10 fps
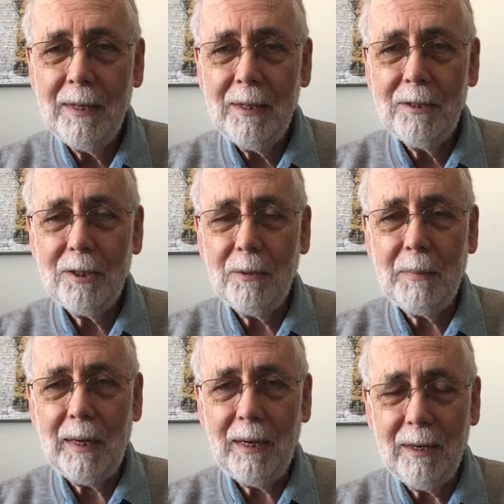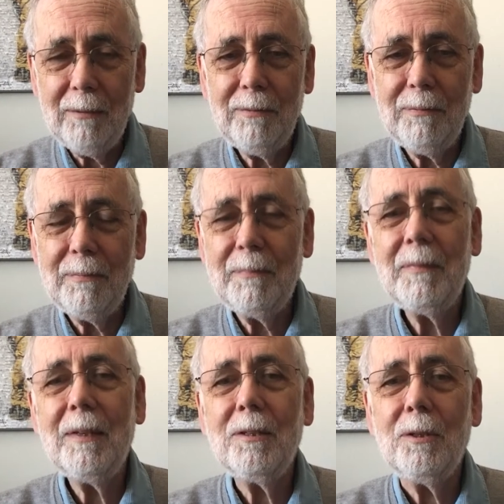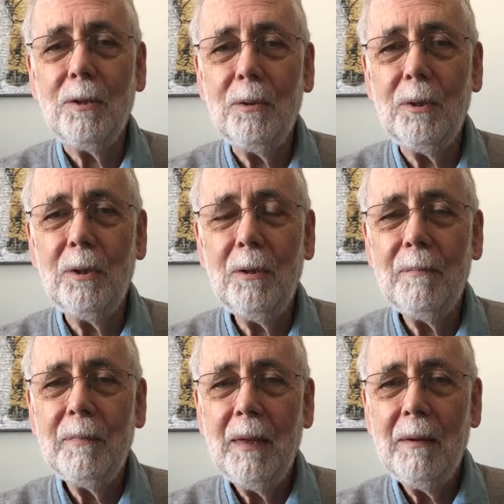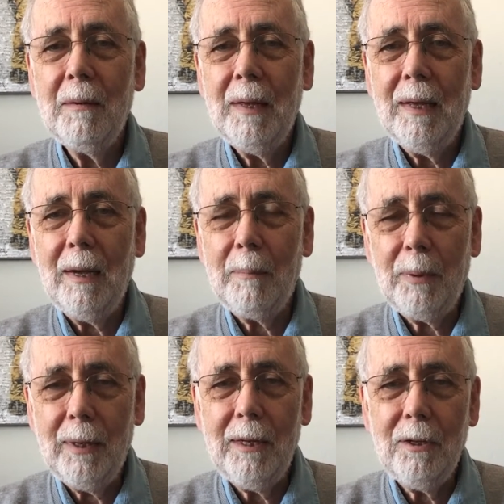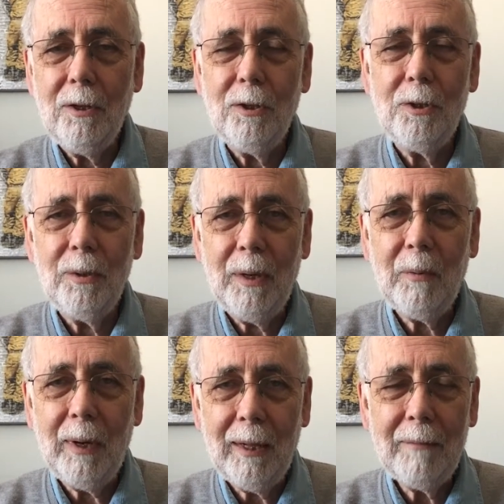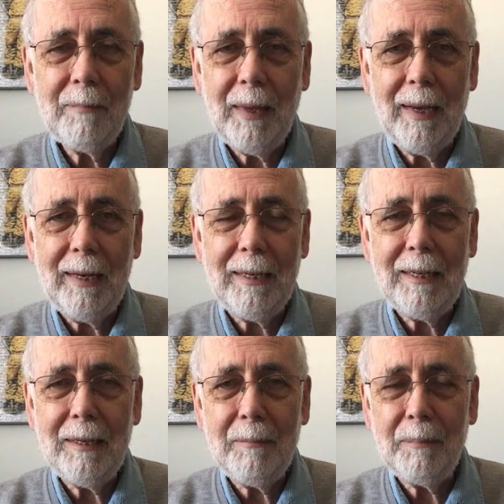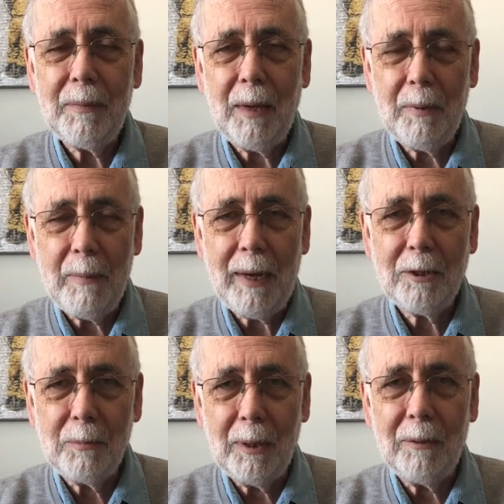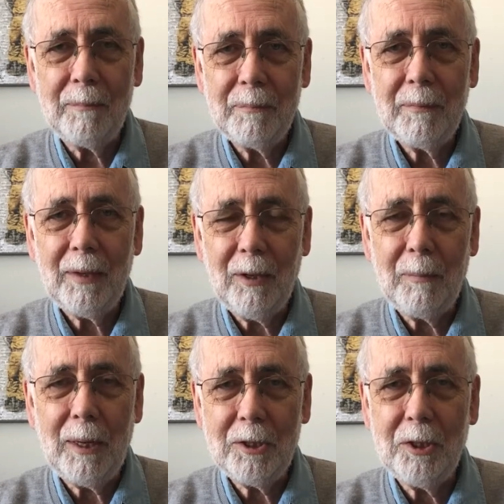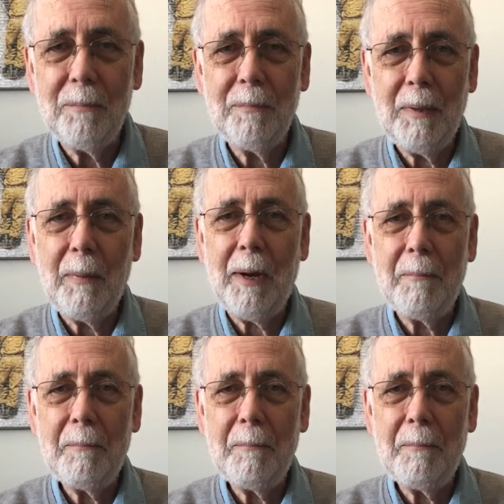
So my love to you all. I pray that you're doing well, and I'll be back tomorrow. God bless you. Bye-bye.